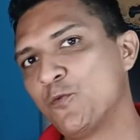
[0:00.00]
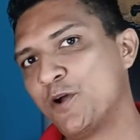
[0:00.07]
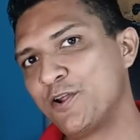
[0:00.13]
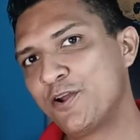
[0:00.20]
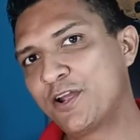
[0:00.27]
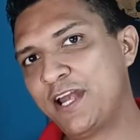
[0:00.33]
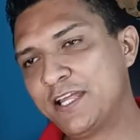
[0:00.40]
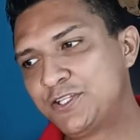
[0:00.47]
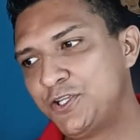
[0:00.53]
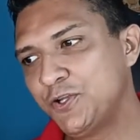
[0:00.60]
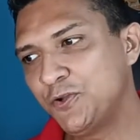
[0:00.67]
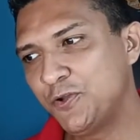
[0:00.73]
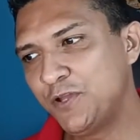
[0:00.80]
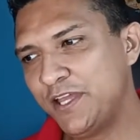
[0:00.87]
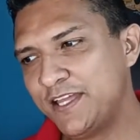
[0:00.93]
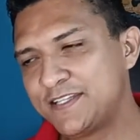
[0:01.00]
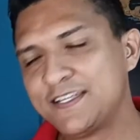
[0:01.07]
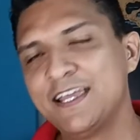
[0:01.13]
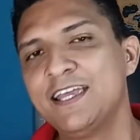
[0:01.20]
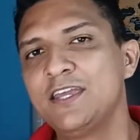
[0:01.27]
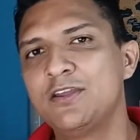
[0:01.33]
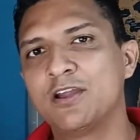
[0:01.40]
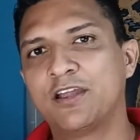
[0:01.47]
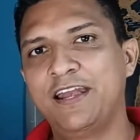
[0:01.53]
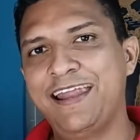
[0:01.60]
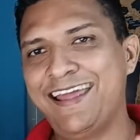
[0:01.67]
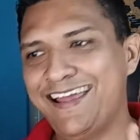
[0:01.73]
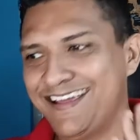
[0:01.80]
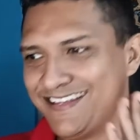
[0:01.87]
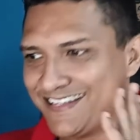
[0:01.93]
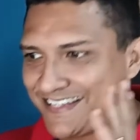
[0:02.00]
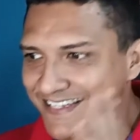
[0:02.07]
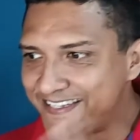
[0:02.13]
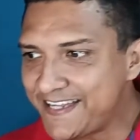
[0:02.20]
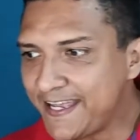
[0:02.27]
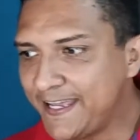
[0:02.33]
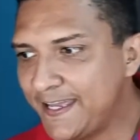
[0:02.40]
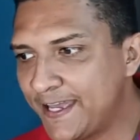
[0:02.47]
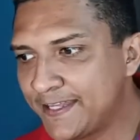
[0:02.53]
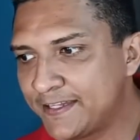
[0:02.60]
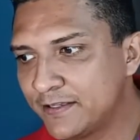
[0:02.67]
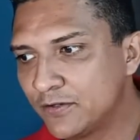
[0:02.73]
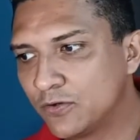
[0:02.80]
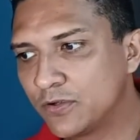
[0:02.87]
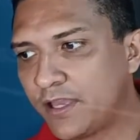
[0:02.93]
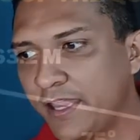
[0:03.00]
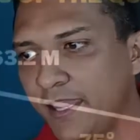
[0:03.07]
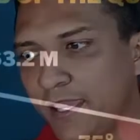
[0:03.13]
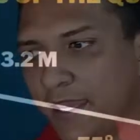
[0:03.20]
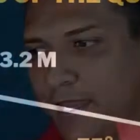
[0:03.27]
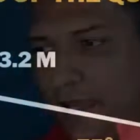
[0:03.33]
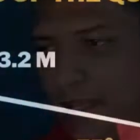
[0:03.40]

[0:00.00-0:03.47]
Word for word: what you're gonna do is you're gonna see it, okay?